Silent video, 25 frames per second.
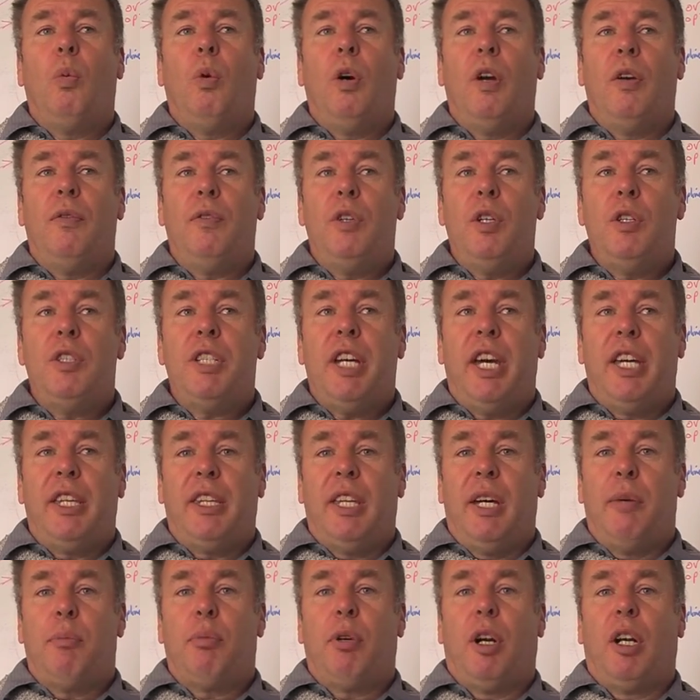if you take
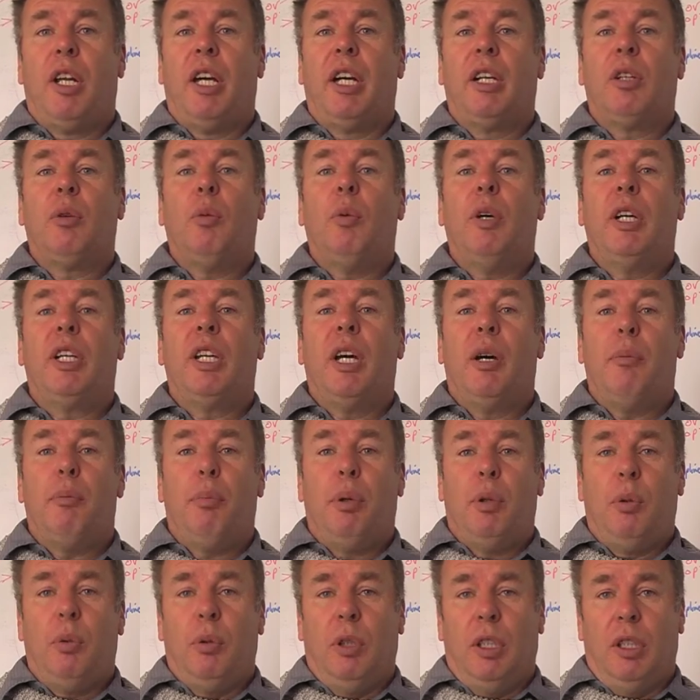that product, we're going to
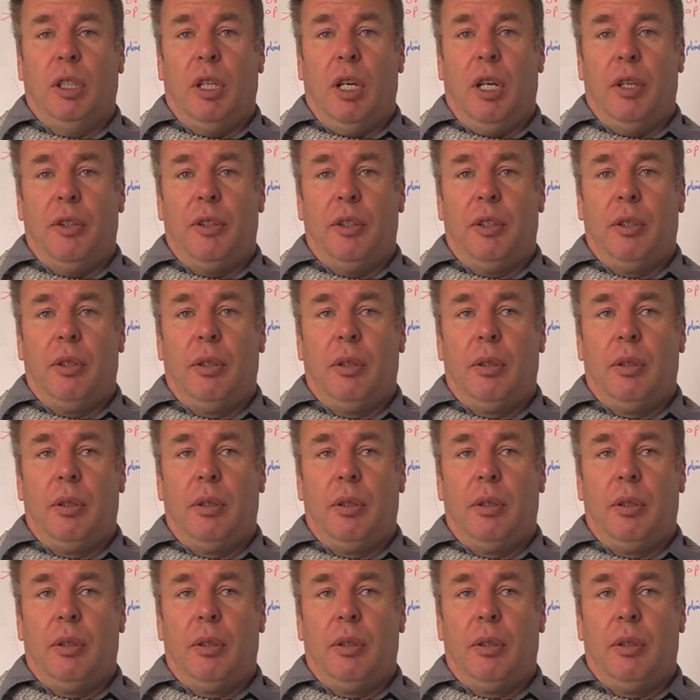pull the lot.